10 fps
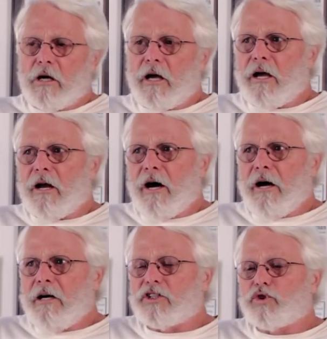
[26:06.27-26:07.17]
And
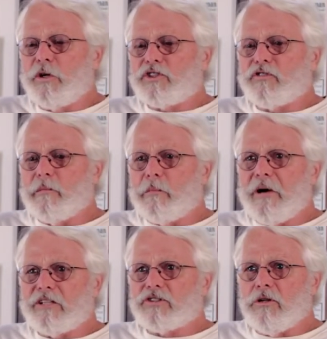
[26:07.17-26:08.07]
I switched from a
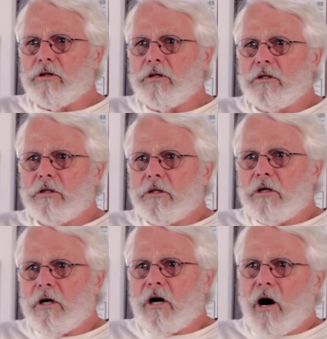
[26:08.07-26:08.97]
Petzl
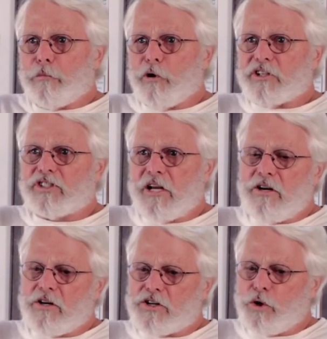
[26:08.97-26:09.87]
upper
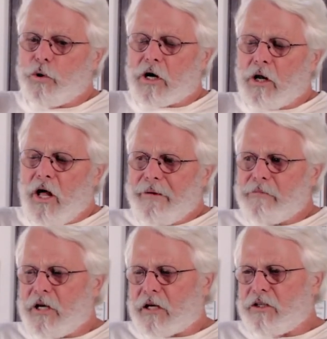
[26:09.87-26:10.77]
ascender to a Climb
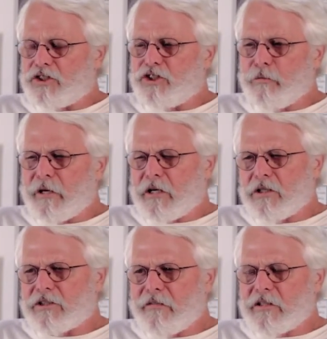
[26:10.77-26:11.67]
Tech this year
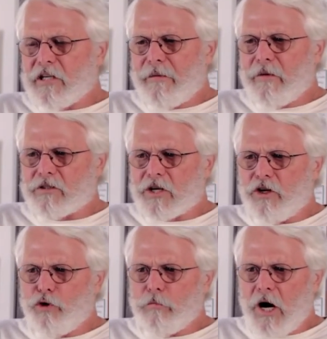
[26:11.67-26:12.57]
because every time there's a
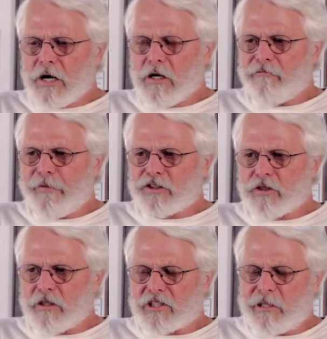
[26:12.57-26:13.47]
new model of
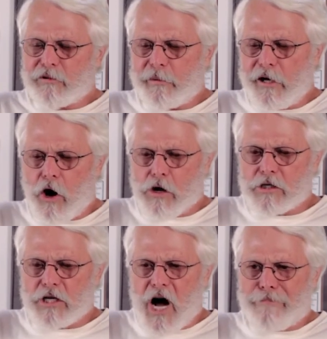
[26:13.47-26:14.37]
Petzl, it seems to be
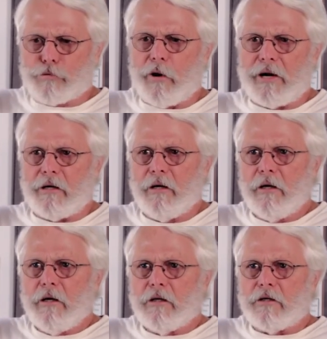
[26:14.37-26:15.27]
harder to operate,
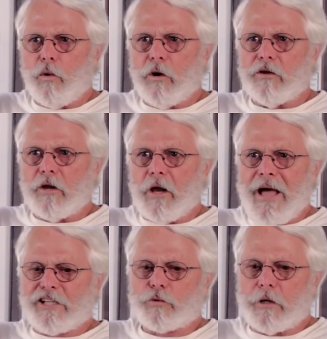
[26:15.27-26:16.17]
to where the
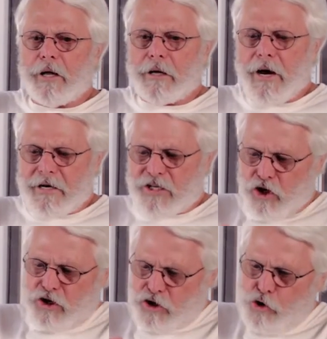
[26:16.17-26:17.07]
last one I got, it
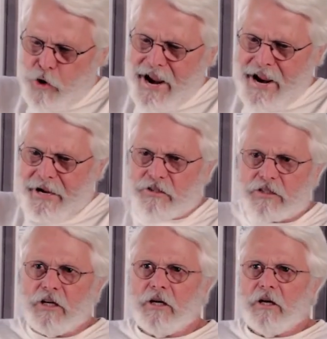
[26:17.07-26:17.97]
took 2 hands.